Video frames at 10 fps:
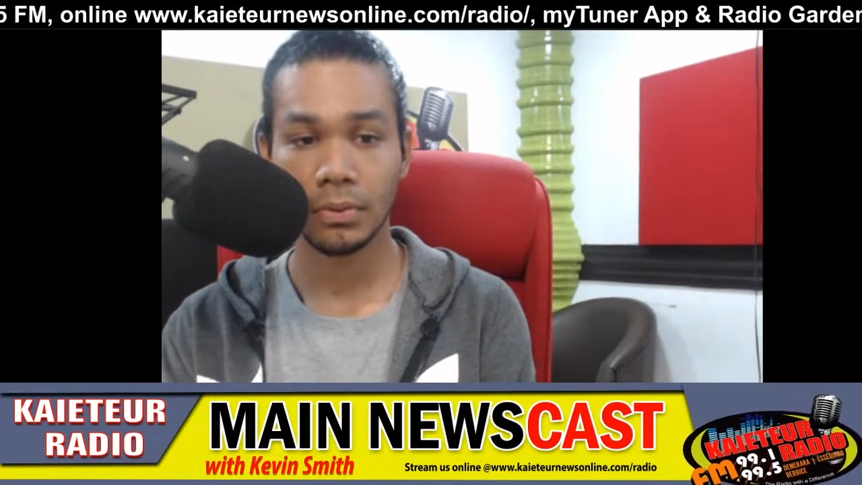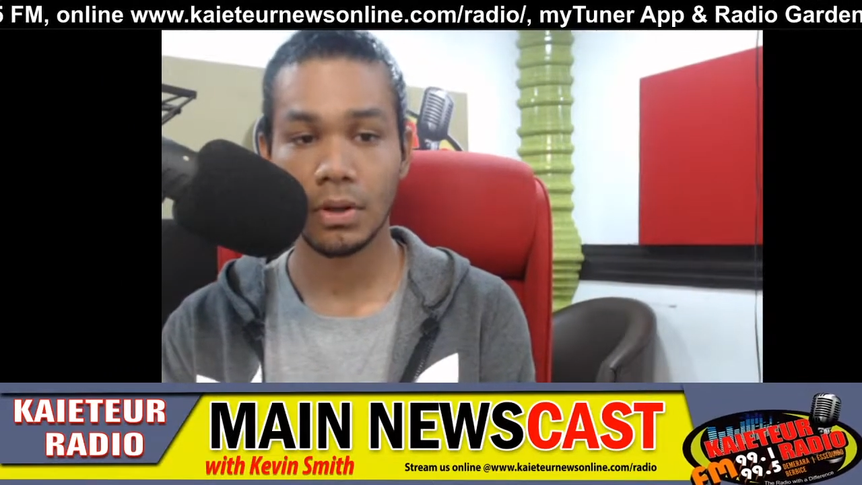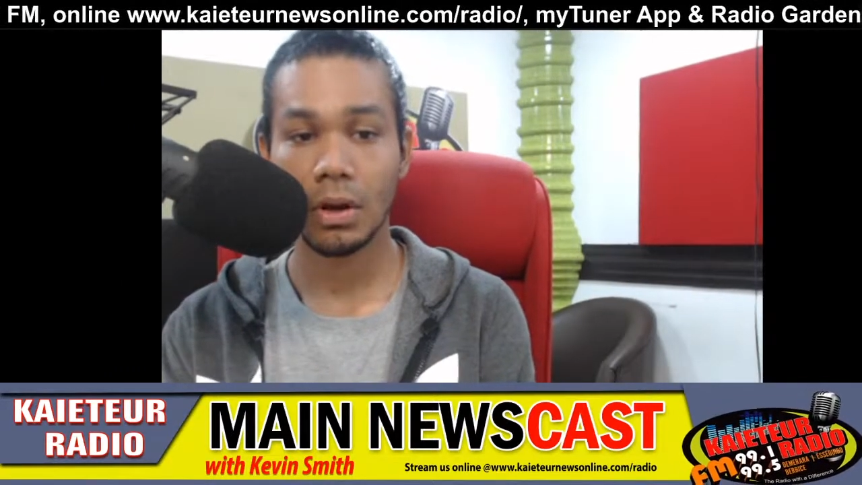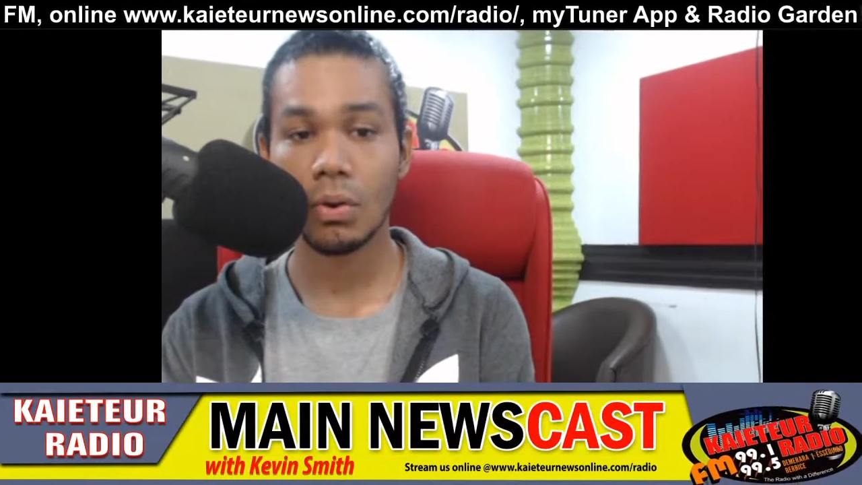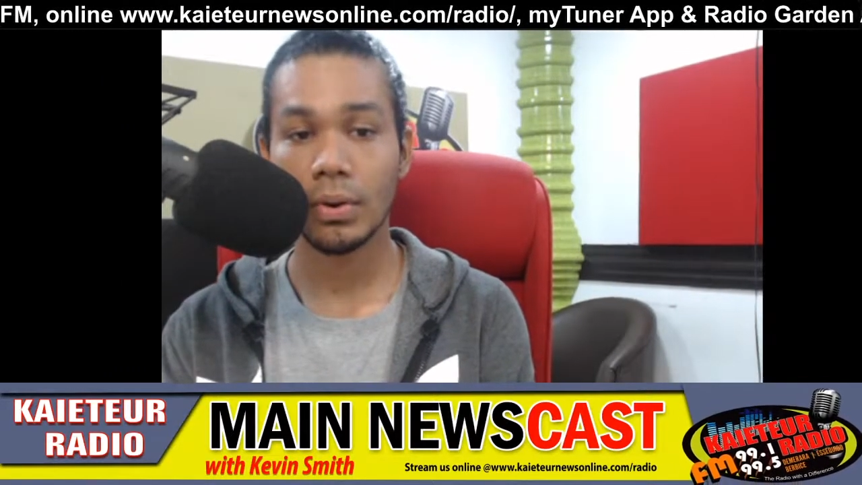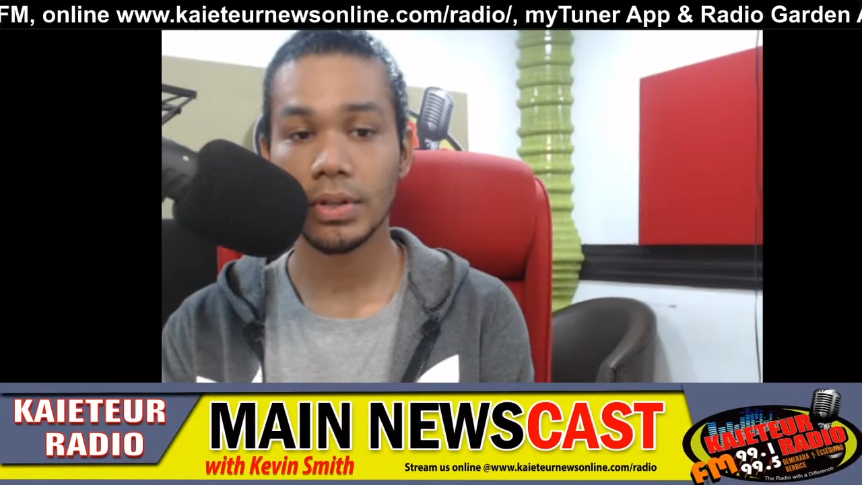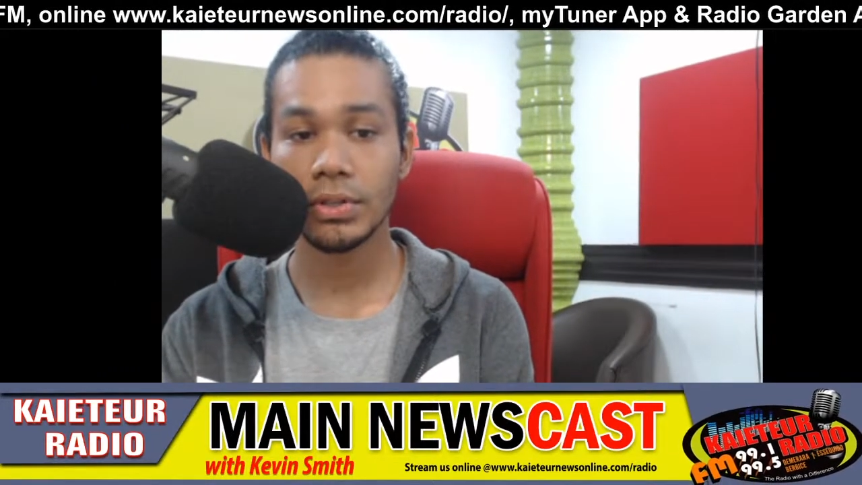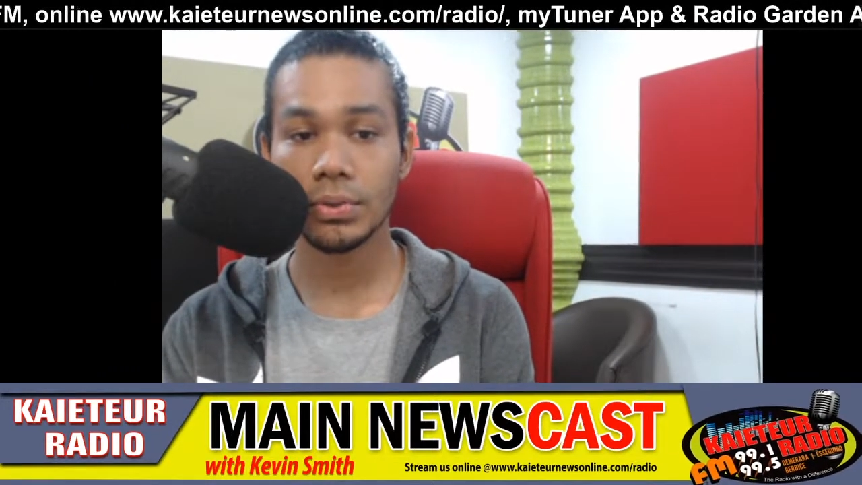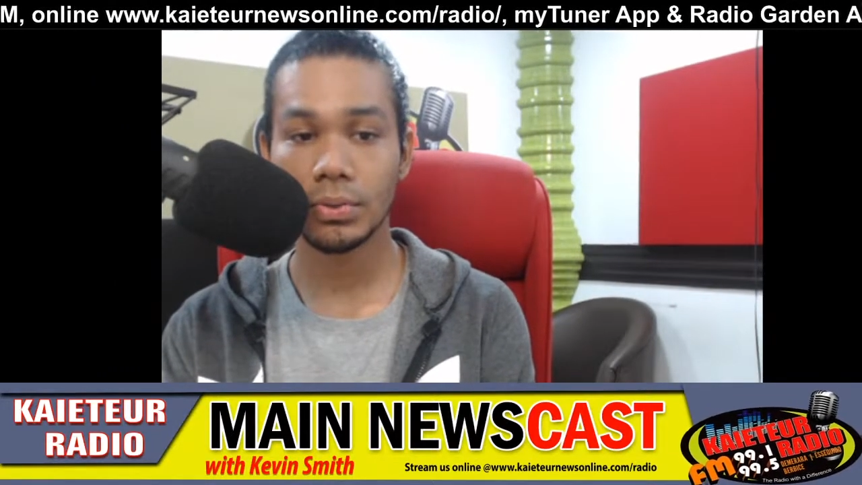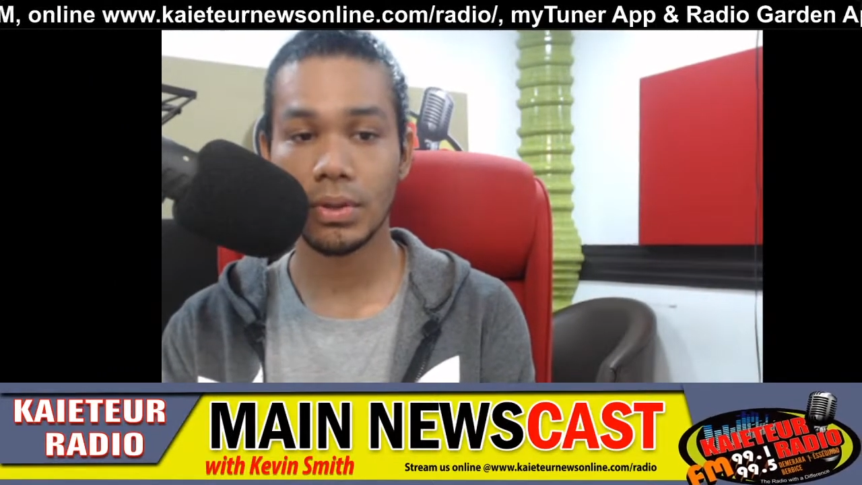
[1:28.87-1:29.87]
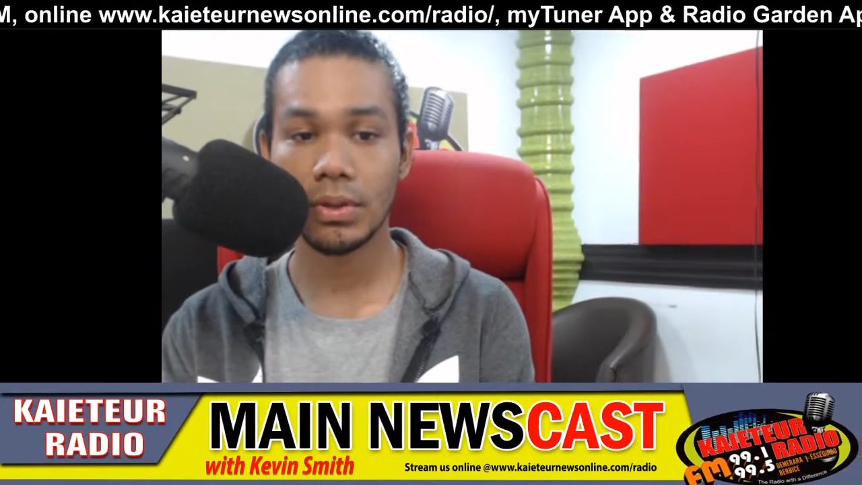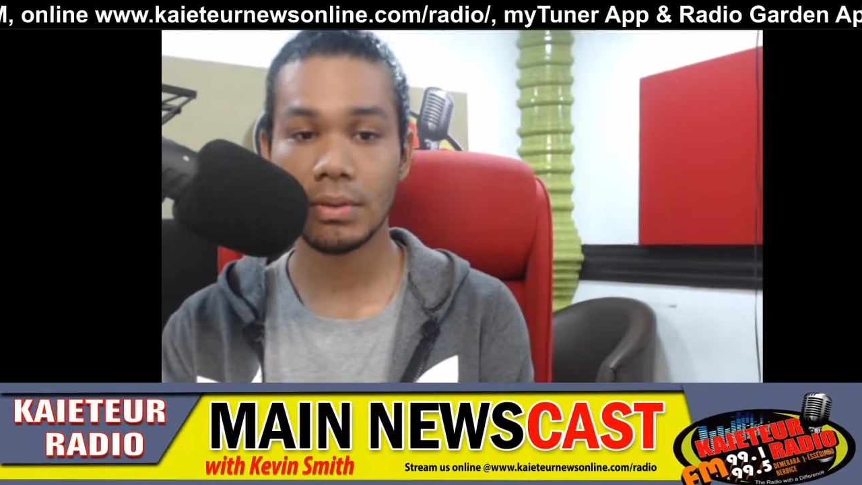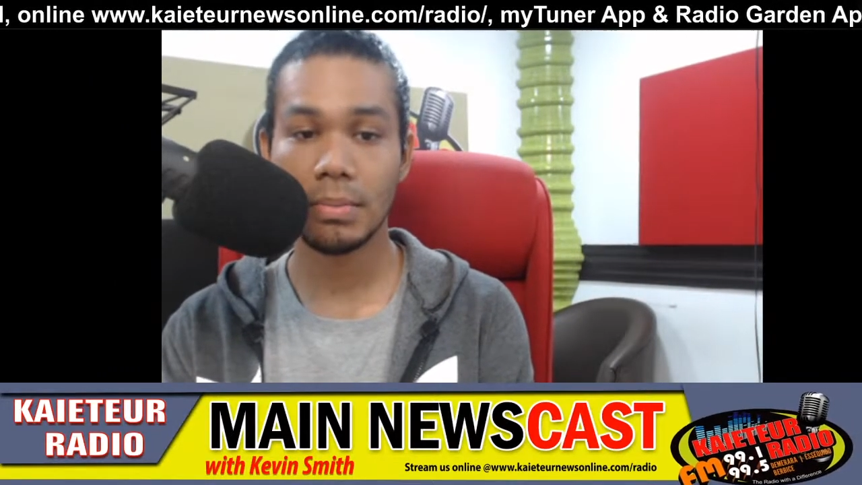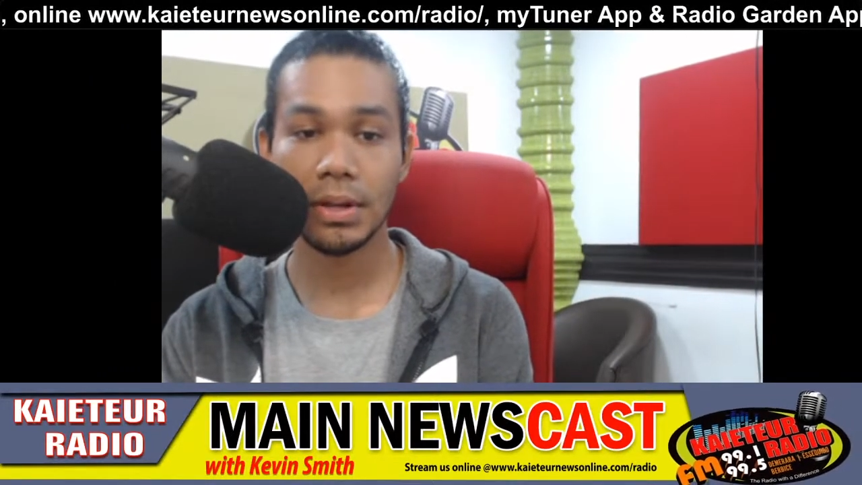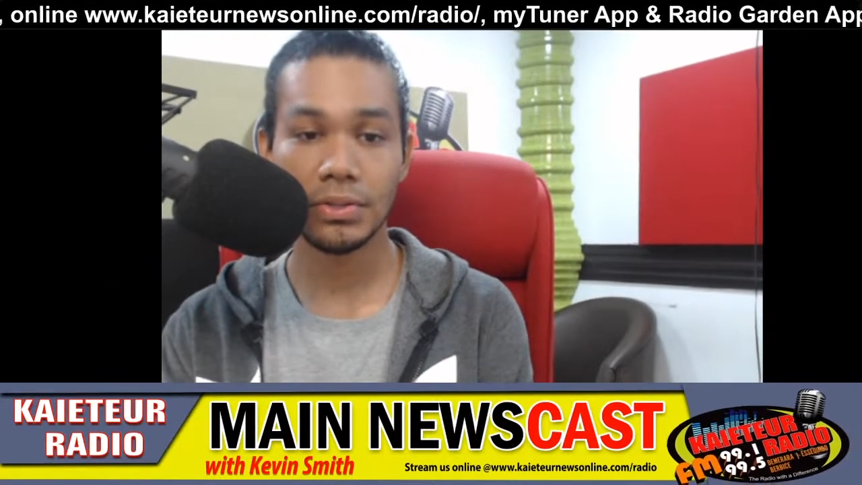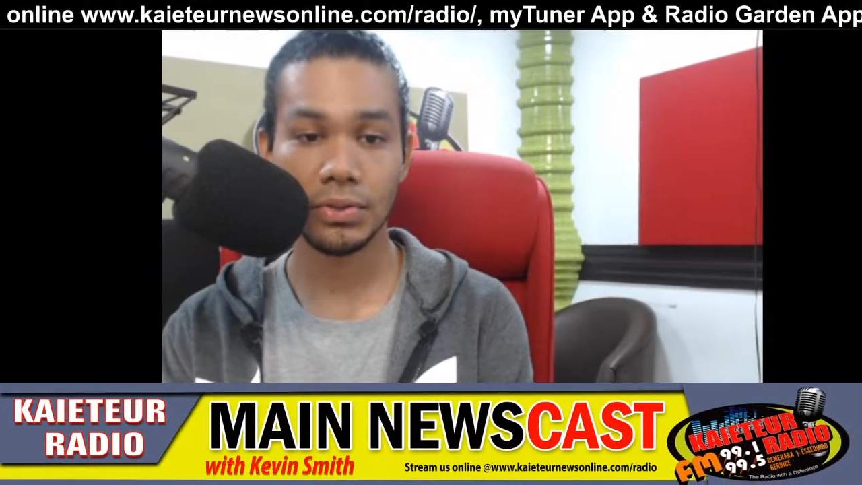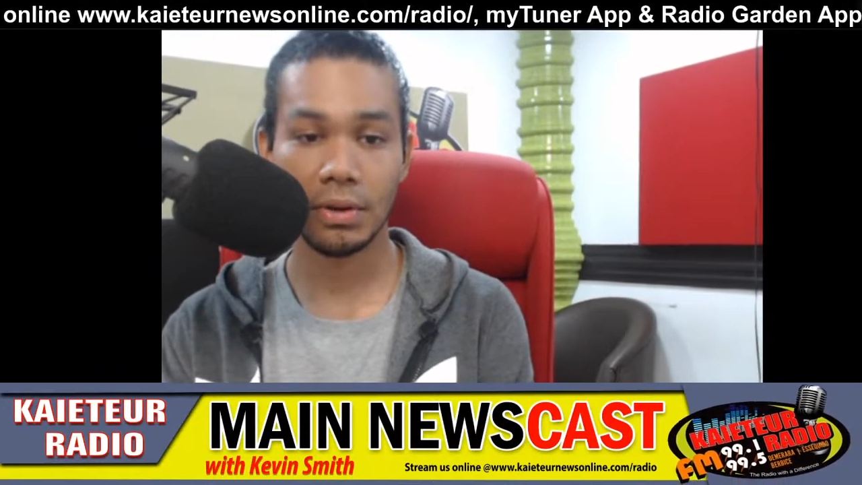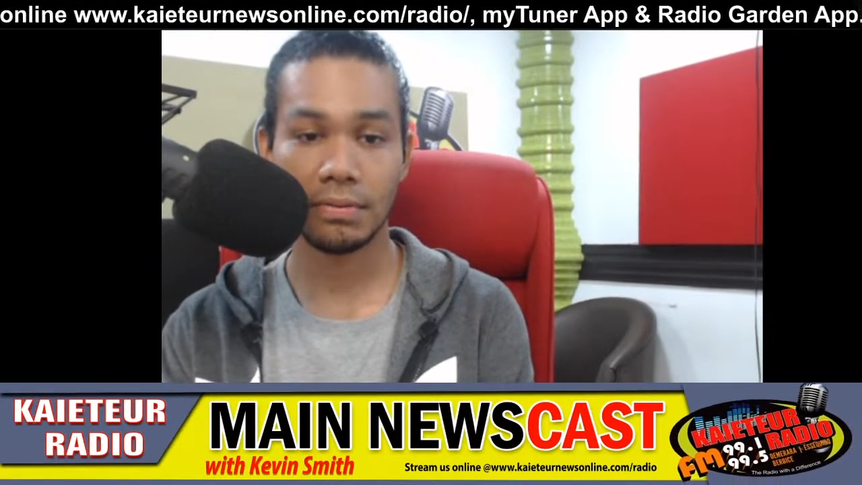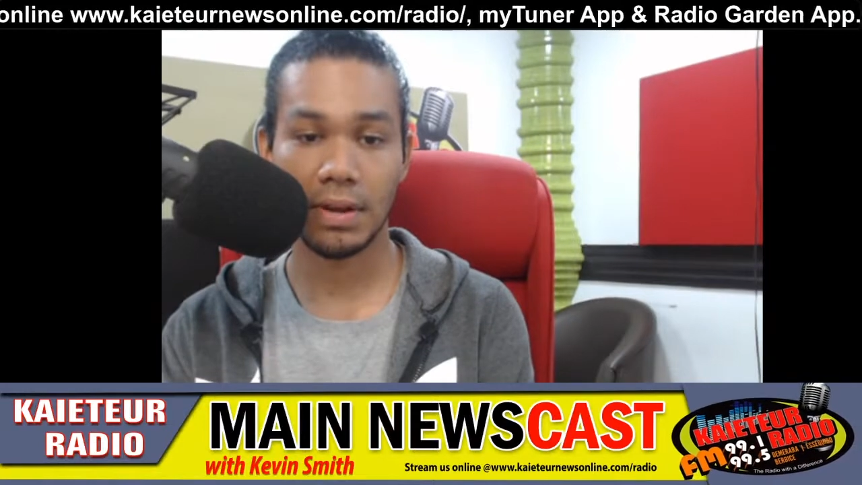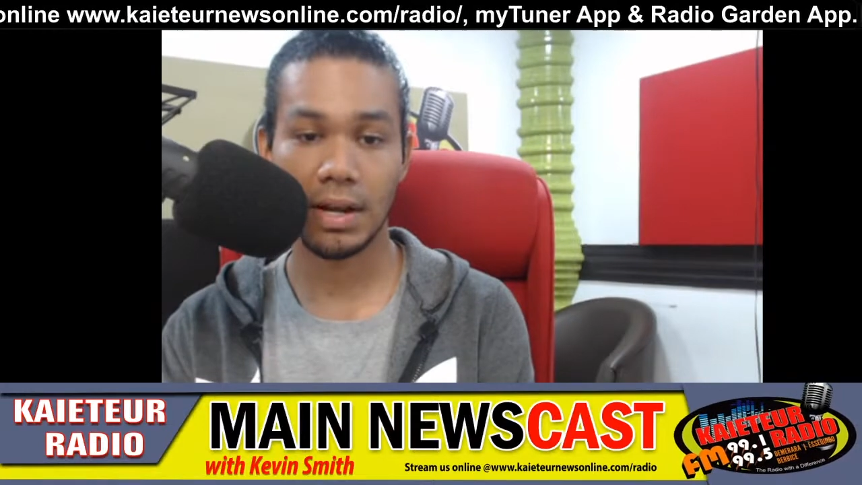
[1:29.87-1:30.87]
According to the Ministry
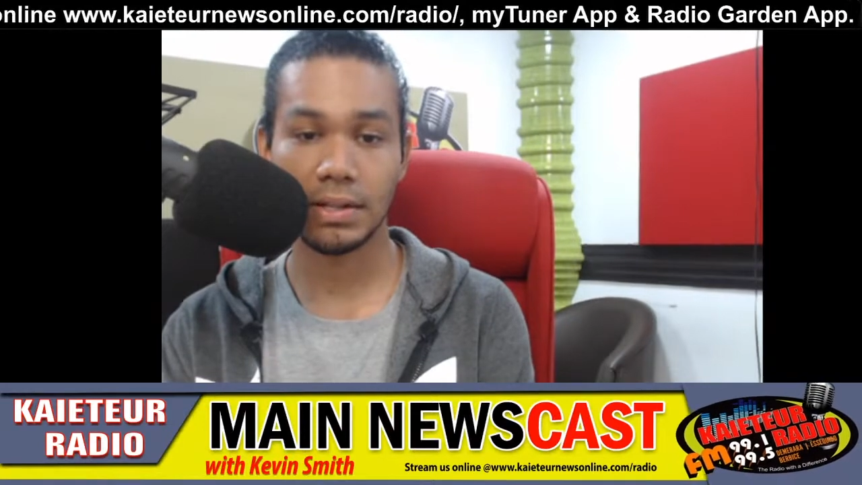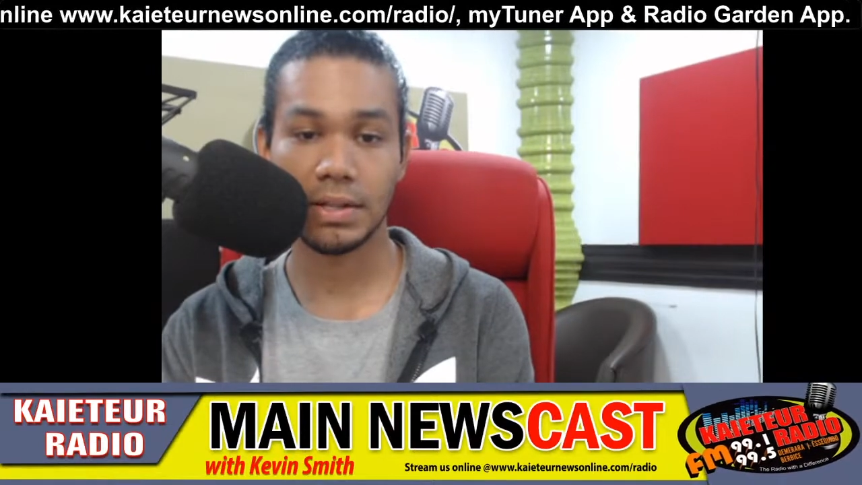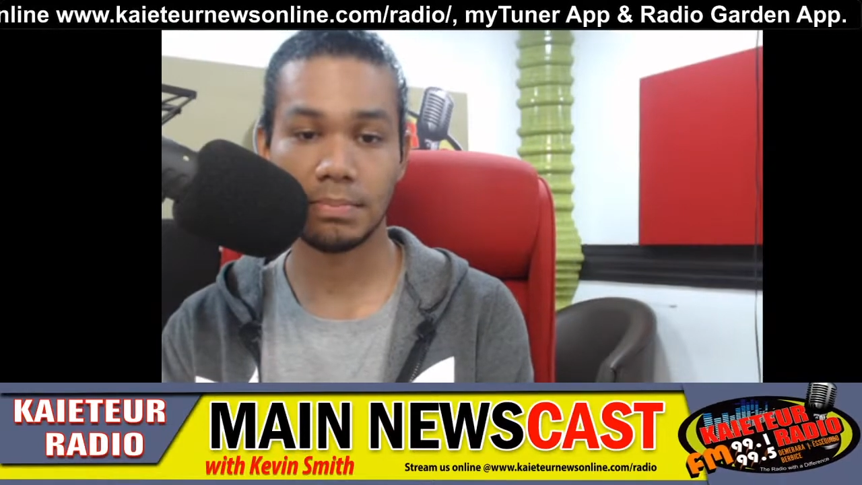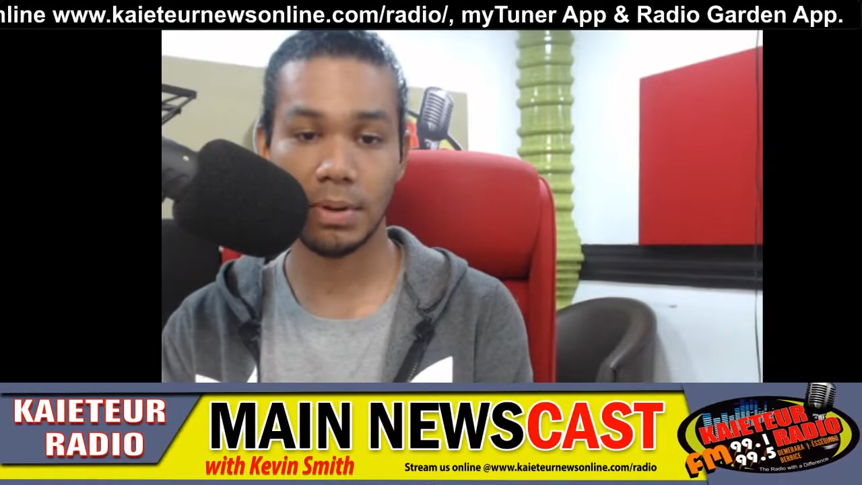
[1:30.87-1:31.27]
of Finance's